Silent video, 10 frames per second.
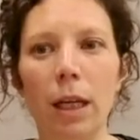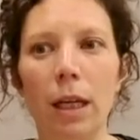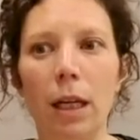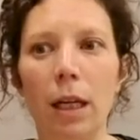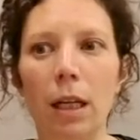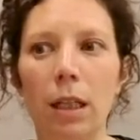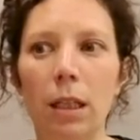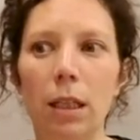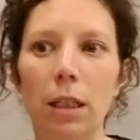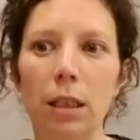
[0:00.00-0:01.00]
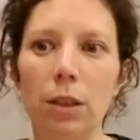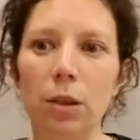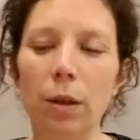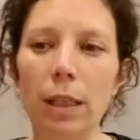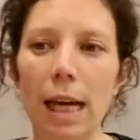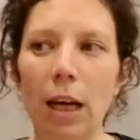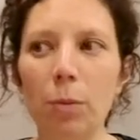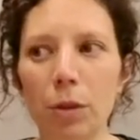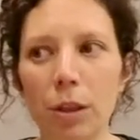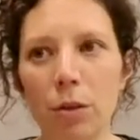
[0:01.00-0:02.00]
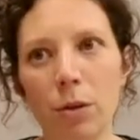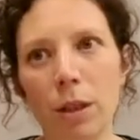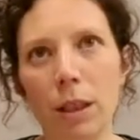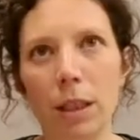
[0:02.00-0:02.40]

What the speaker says: And so it helps you,